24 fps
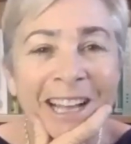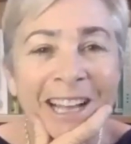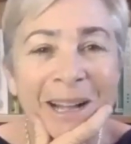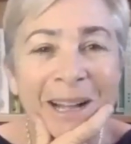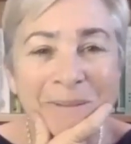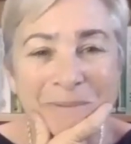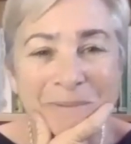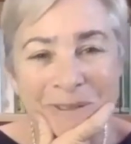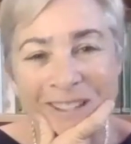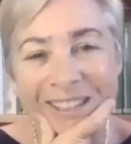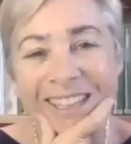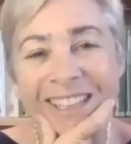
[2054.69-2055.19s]

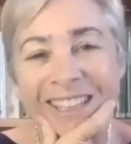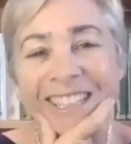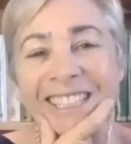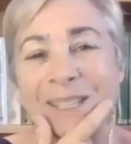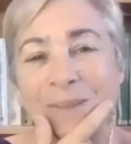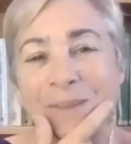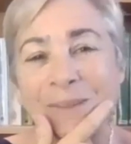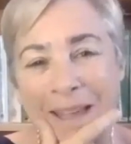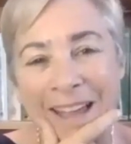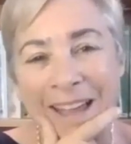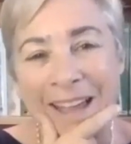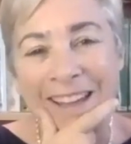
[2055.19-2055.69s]
I'm willing to
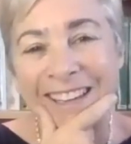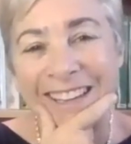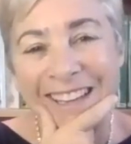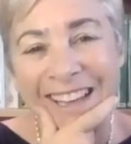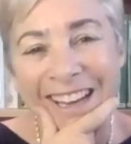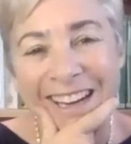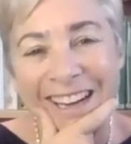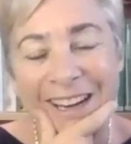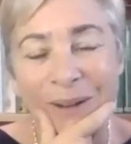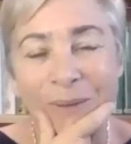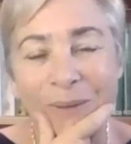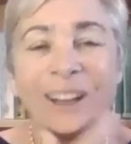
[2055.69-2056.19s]

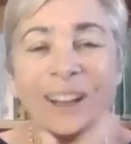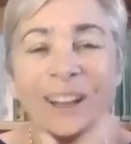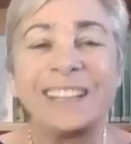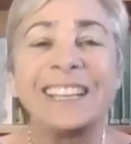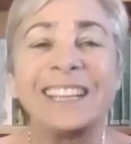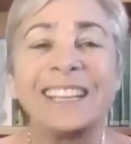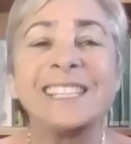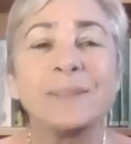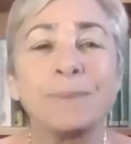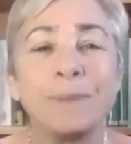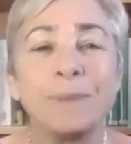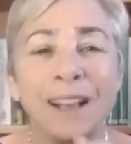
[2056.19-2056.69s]
speculate on what
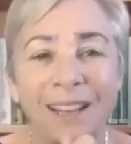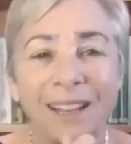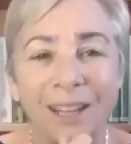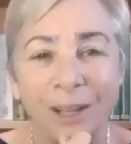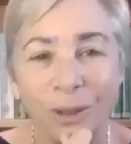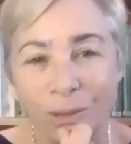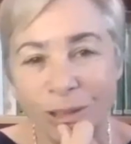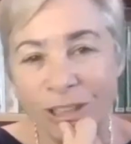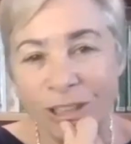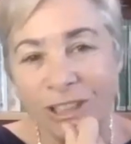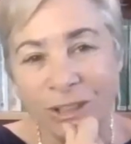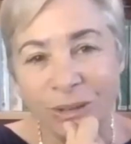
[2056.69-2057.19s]

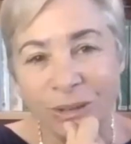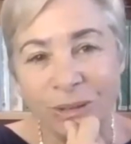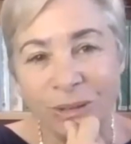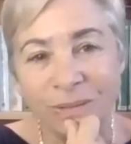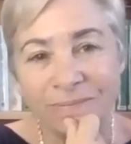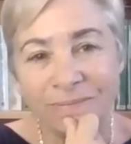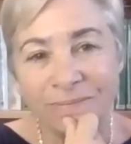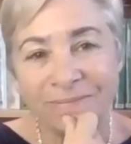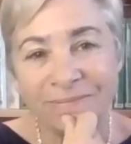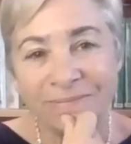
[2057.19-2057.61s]
Hezbollah will do.